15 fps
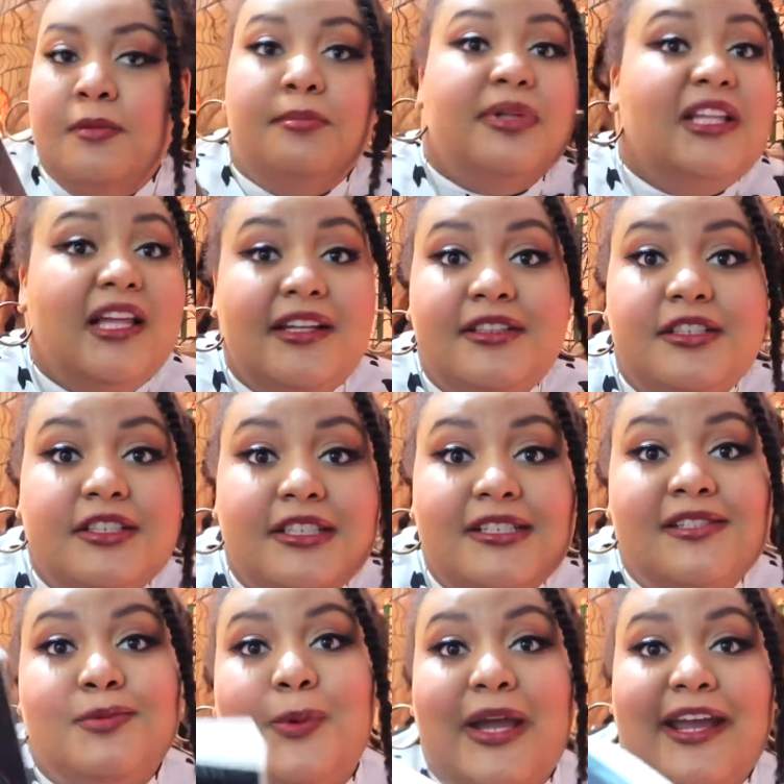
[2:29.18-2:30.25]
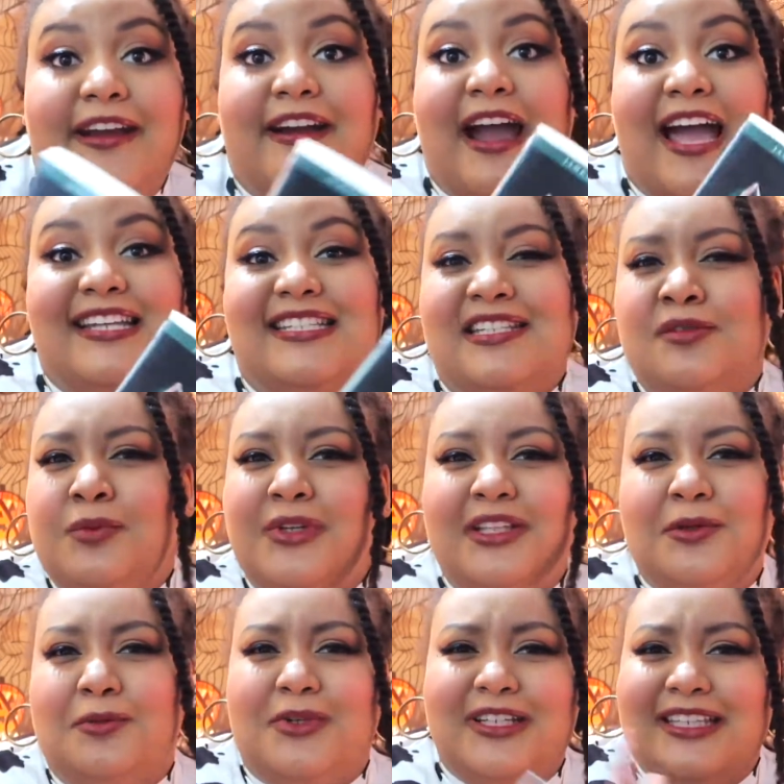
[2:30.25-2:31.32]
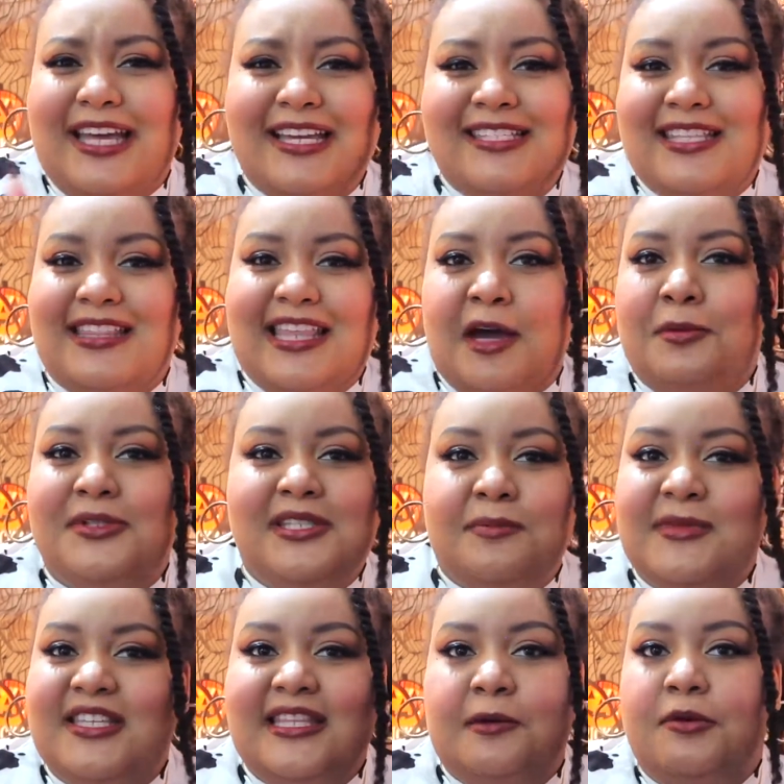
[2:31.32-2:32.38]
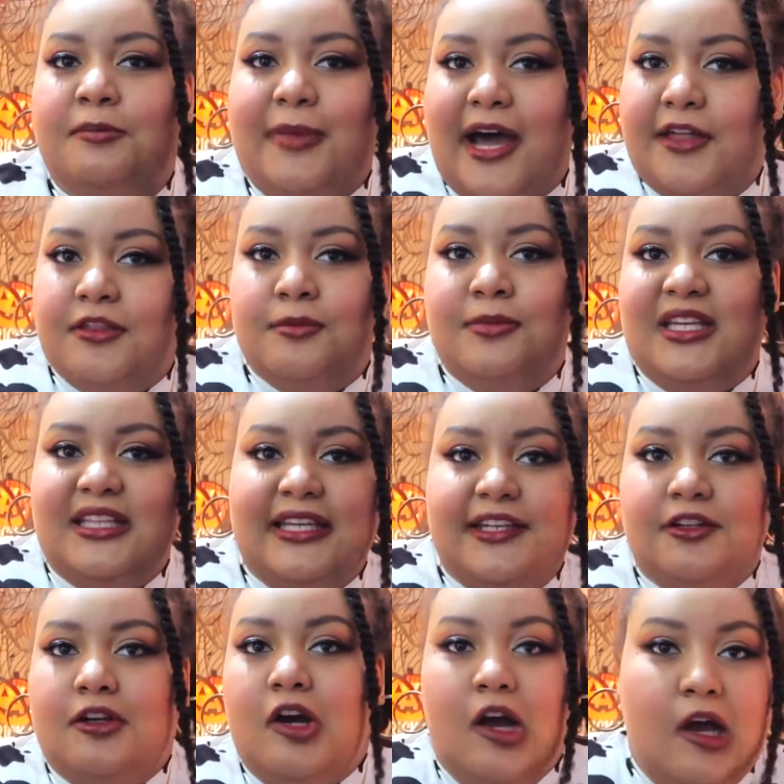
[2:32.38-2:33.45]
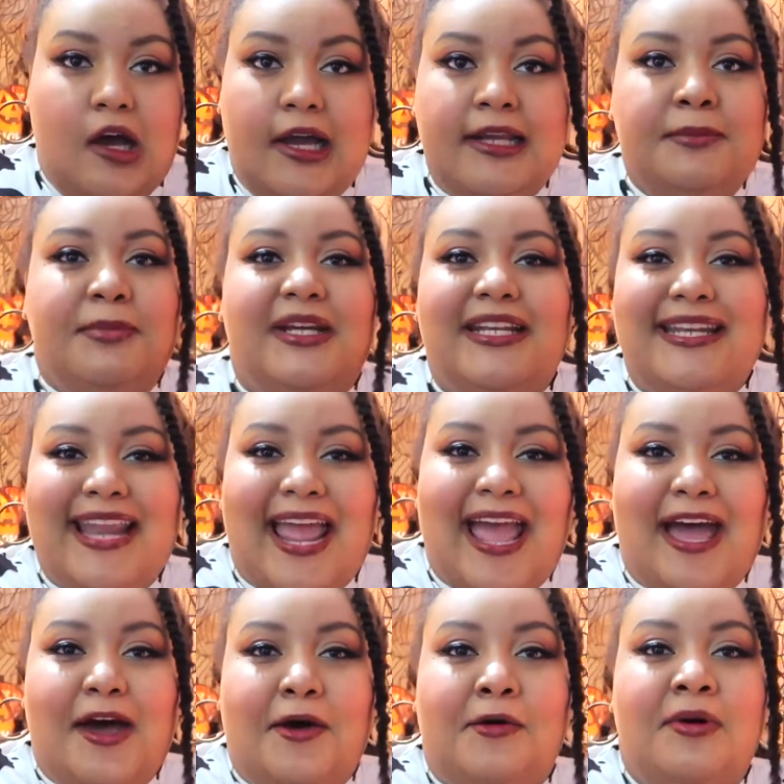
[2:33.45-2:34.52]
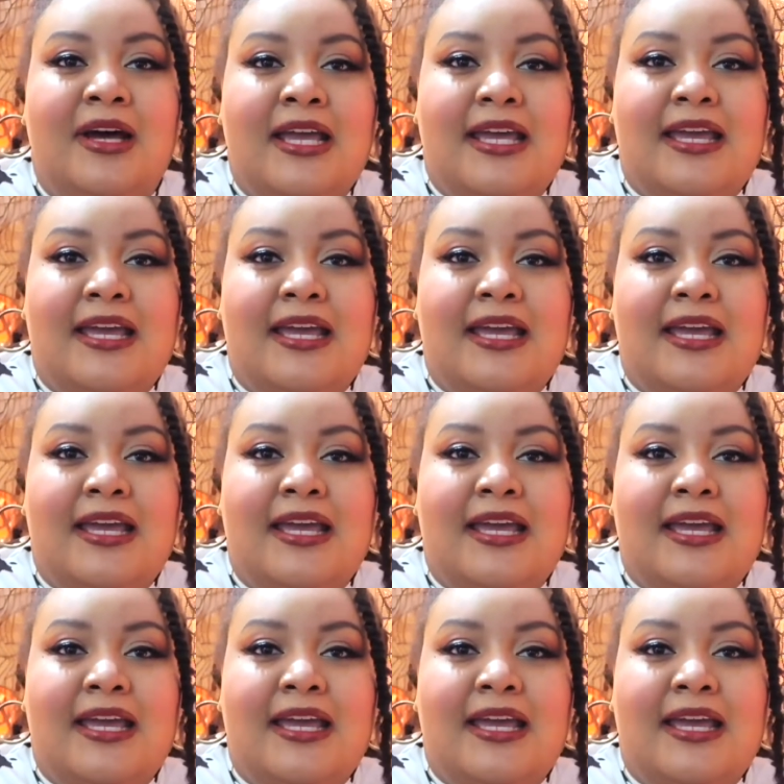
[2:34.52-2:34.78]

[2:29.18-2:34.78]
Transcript: Blunders where I didn't really realize that that was something that would bother me later on, but now